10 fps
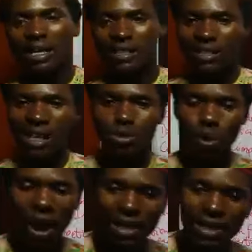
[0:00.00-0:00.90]

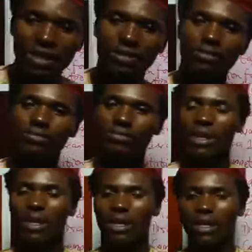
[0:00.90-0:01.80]
statewide,
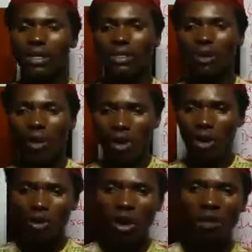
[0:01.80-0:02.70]
they go
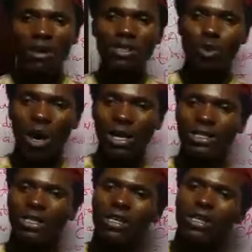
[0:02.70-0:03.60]
local governments wide